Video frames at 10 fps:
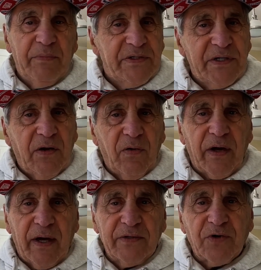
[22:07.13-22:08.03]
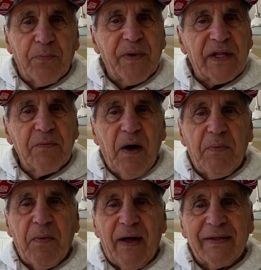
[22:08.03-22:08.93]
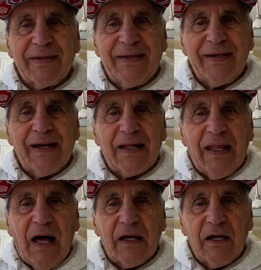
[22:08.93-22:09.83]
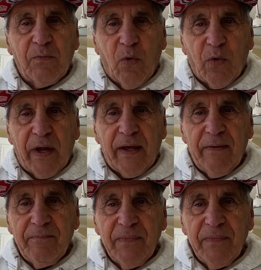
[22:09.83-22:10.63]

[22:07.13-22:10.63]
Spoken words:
He said, okay. So I picked him up about 10 o'clock in the morning